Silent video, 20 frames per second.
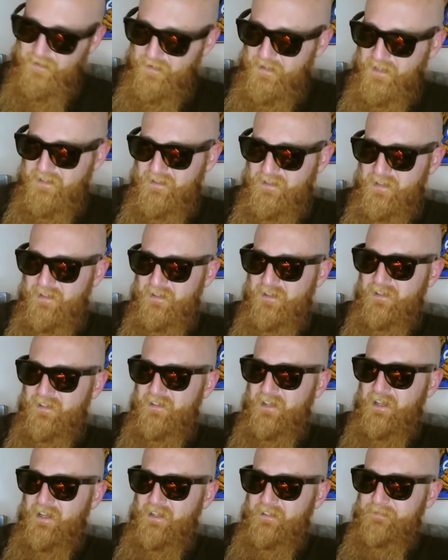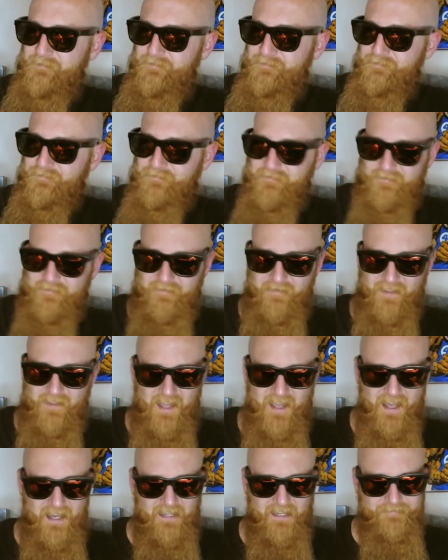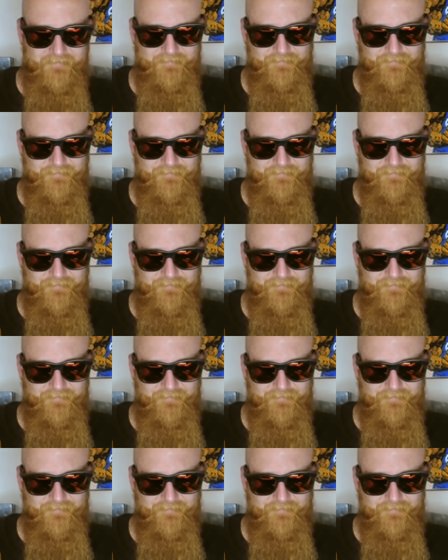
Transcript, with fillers: this is like, yeah.